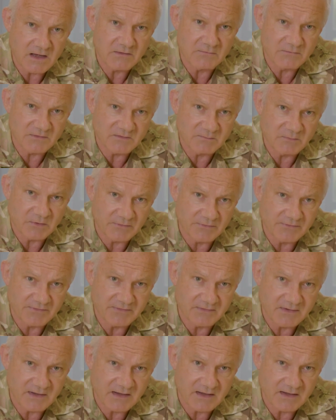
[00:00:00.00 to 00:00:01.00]

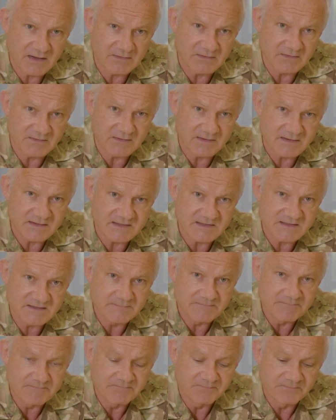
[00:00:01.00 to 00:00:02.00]
response to this.
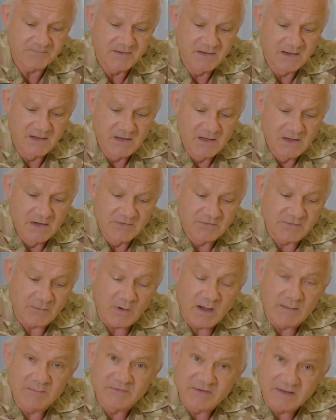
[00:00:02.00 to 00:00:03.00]

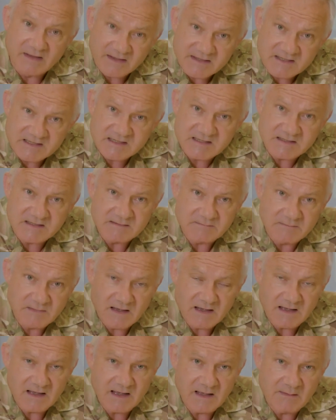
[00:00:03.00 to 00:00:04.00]
So I'm delighted
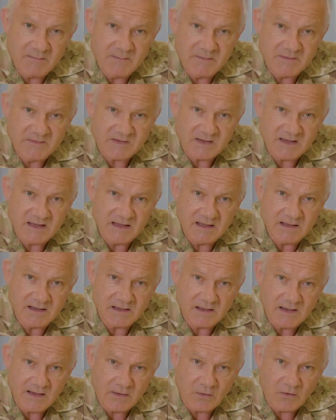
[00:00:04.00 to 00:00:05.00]
to
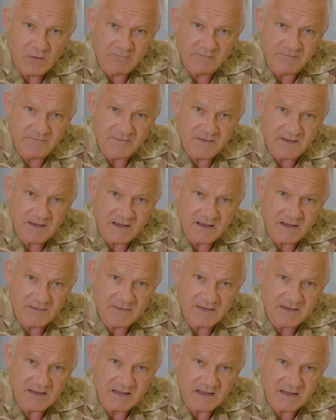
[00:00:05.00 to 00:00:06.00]
hear of
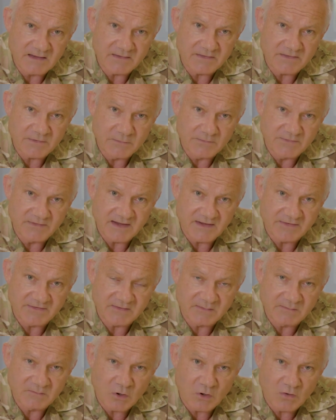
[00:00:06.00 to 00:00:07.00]
the
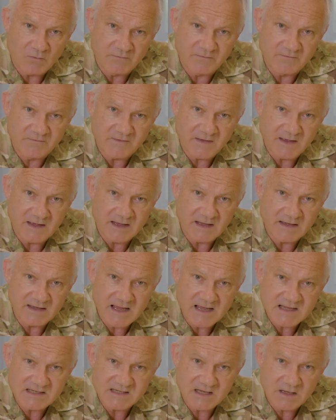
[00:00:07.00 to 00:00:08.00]
enthusiasm of
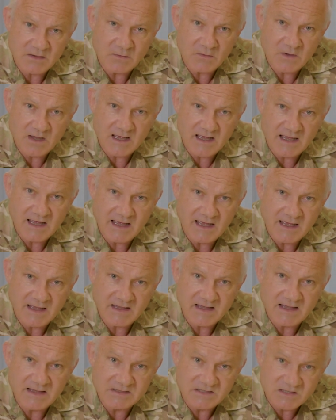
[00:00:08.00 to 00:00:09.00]
NATO
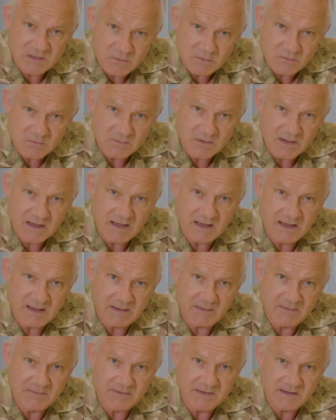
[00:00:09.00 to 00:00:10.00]
to
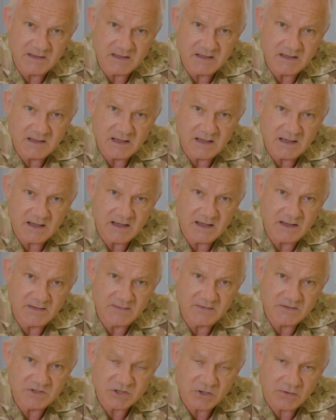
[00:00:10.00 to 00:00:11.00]

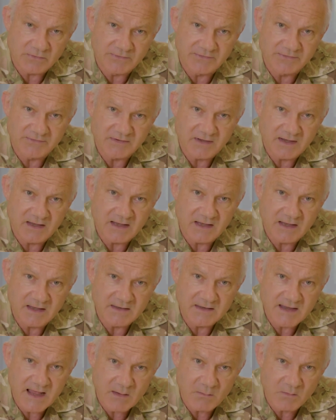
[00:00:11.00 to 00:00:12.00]
the CHODs
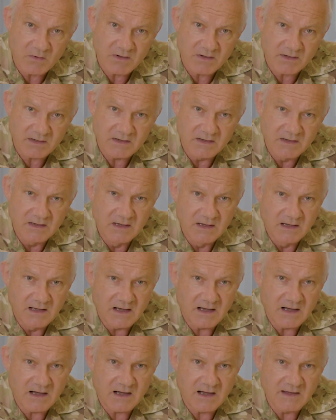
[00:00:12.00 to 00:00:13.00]
network.
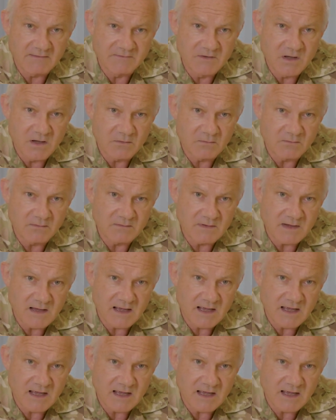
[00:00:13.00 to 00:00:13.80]
I've known